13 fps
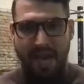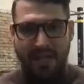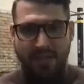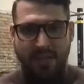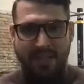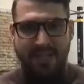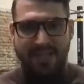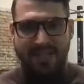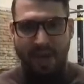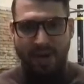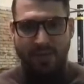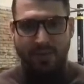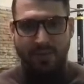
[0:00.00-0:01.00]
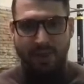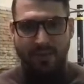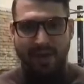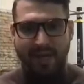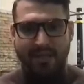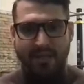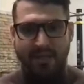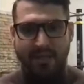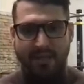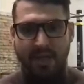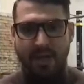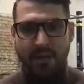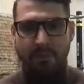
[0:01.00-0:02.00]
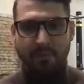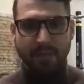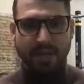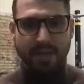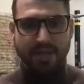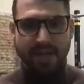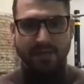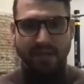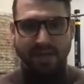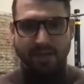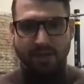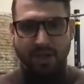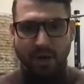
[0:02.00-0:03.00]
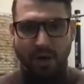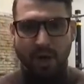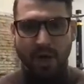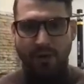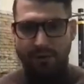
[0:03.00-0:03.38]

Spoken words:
actually starts with the erectors, because the erectors go